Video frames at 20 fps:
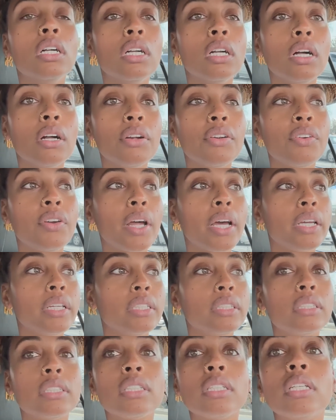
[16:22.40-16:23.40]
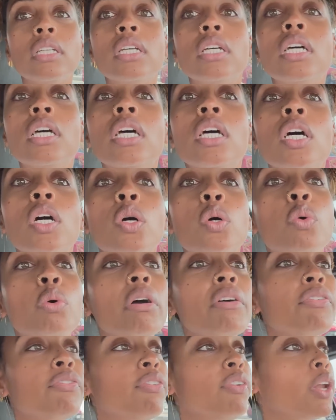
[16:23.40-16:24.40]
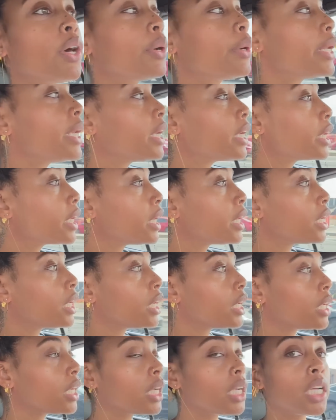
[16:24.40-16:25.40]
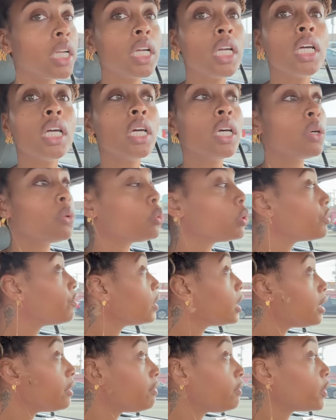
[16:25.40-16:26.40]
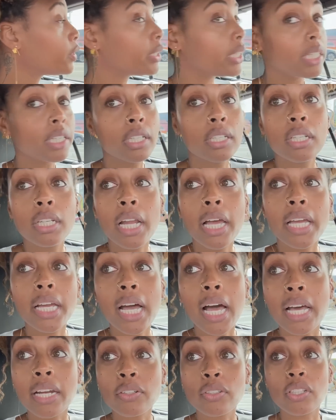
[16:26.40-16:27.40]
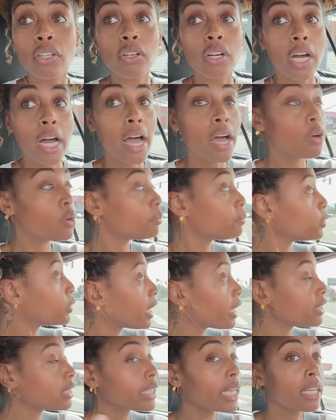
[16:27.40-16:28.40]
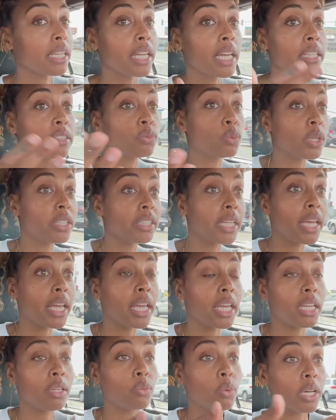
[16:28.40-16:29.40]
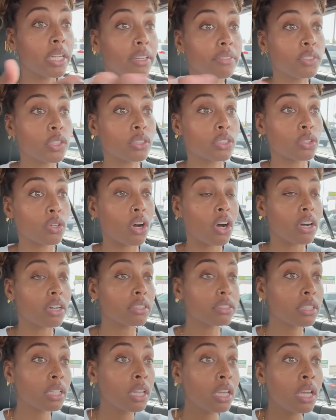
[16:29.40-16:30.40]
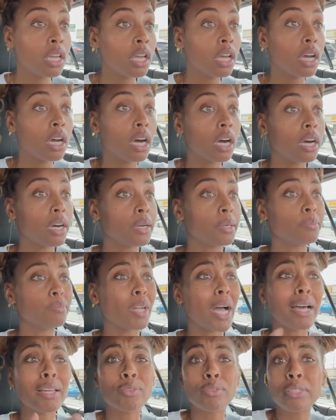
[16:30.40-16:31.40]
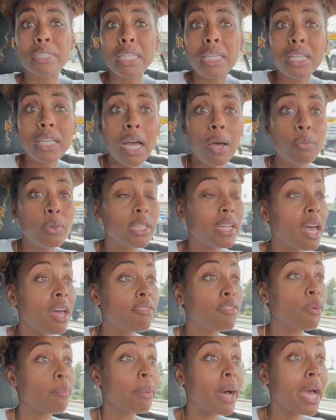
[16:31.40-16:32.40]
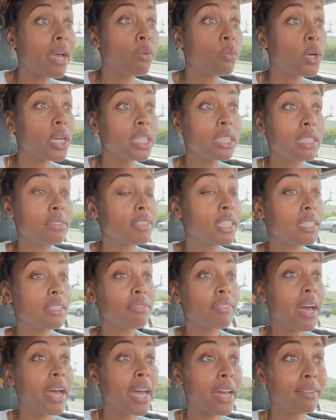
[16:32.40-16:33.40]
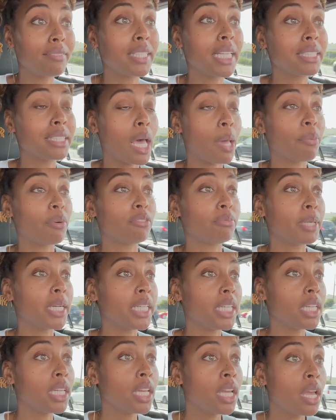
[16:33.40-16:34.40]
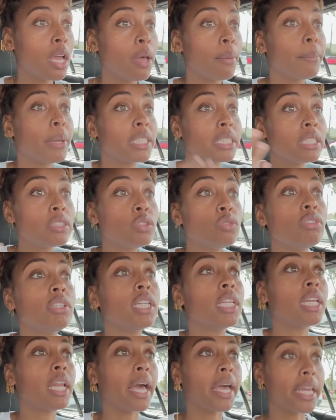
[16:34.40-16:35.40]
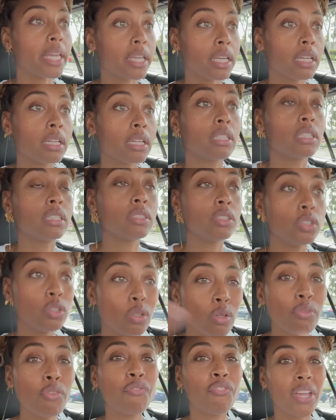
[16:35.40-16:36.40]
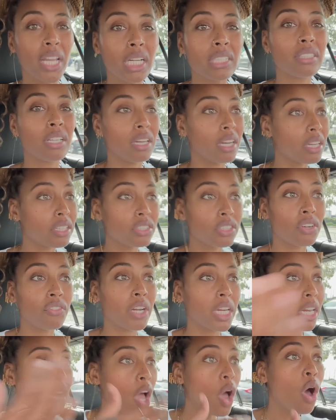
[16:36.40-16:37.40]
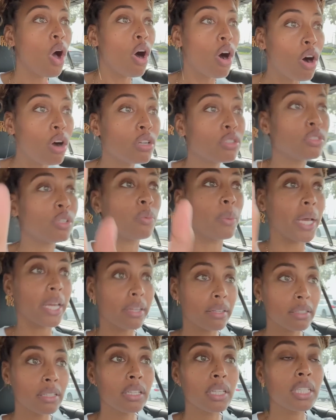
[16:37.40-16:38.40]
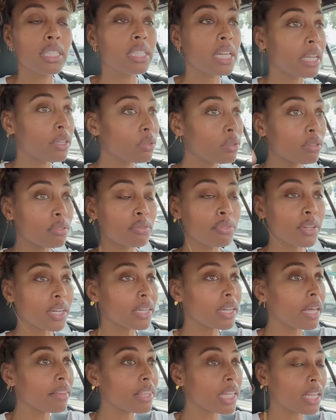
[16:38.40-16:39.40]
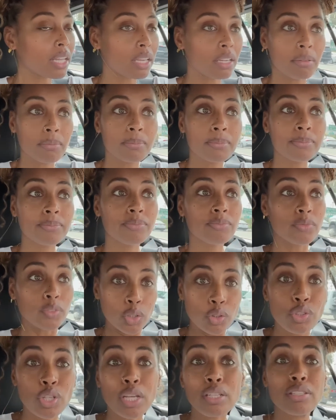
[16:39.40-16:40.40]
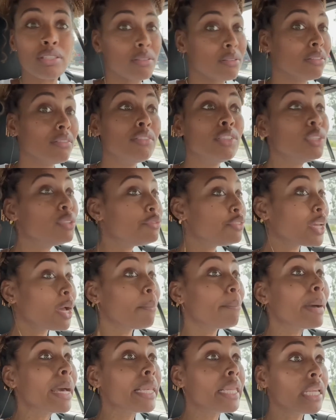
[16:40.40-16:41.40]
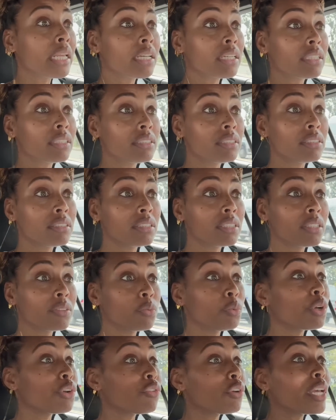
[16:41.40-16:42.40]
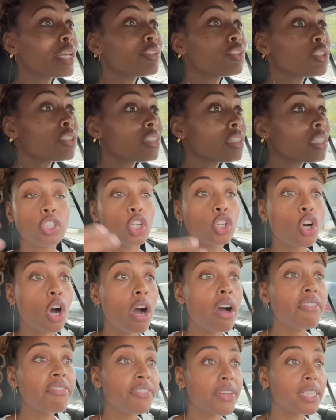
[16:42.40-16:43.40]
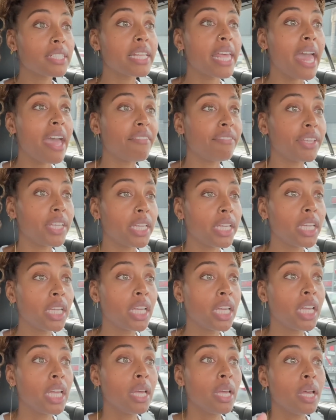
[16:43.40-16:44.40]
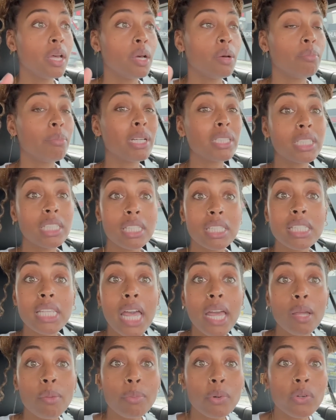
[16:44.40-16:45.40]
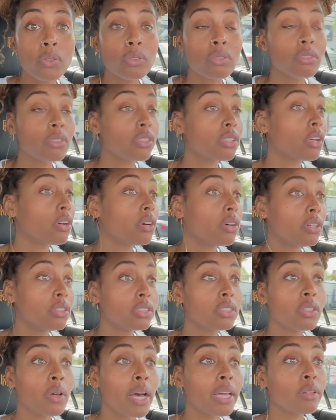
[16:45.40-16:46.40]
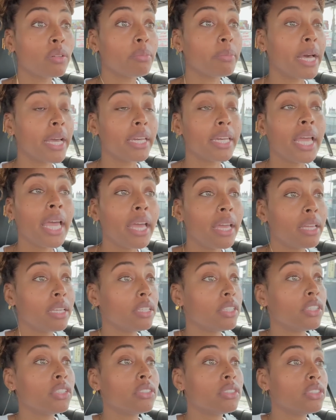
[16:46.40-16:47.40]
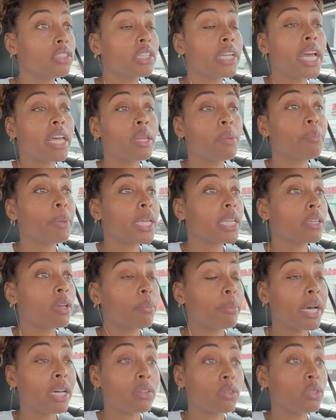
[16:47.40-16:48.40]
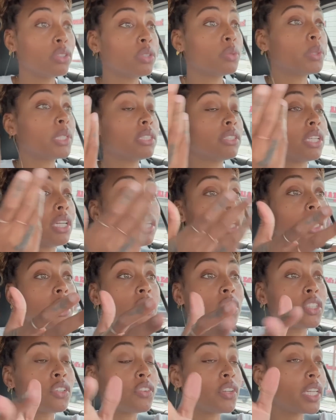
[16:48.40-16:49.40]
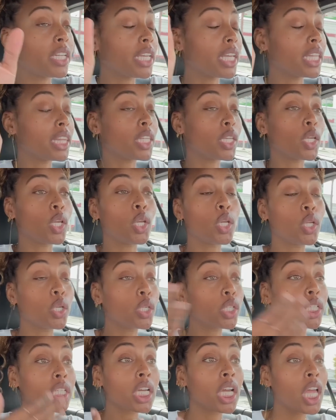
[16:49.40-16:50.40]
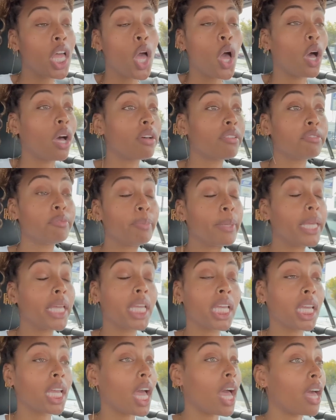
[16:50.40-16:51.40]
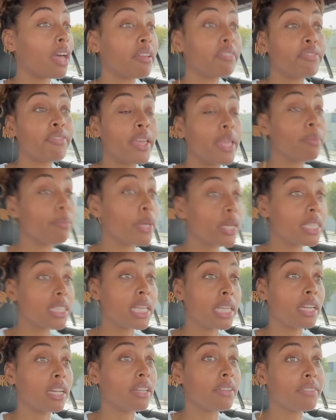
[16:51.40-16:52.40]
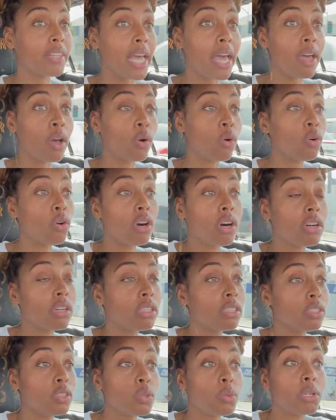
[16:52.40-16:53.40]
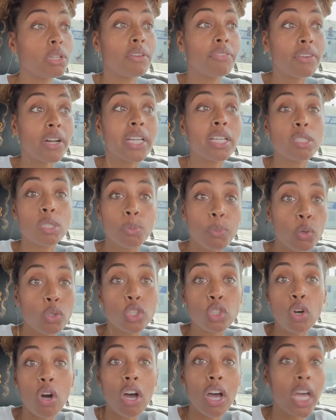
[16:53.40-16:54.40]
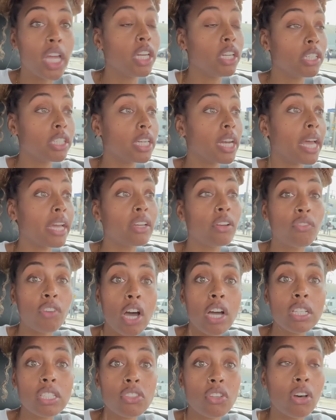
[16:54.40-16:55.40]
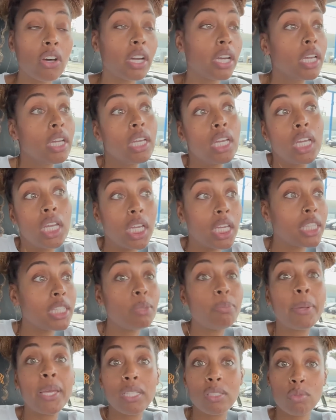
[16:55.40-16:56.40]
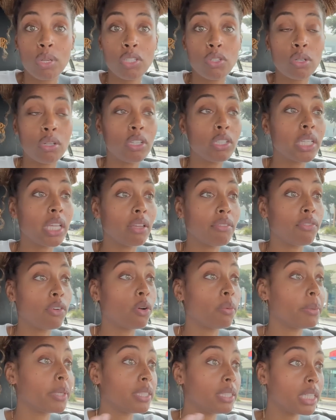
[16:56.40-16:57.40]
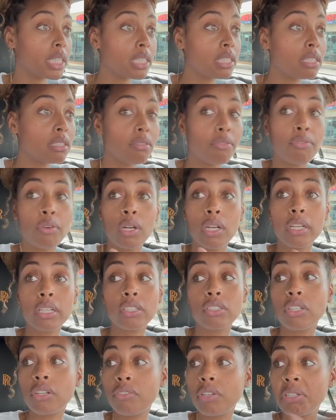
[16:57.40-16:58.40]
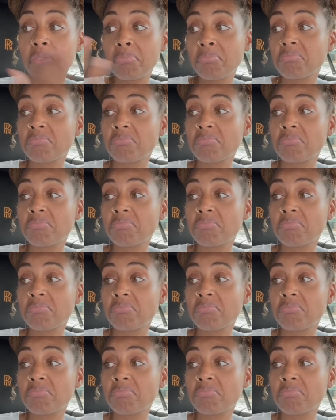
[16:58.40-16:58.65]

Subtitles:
All right, we're floating. We're really floating. Like, I don't know, I hope you guys can get one day in one of those cars. I don't think I would ever buy one even if I have that type of money, but it's really like you feel the luxury all the way. It's like you don't feel nothing, just you feel money. We're rich. car feels heavy, but it's stable, so I don't mind. Hey, you gotta pick your battle. You want the luxury and the look of being famous and all of that, or you want a fucking sports car and look like a rock star. It depends what you're looking for, but this, for luxury,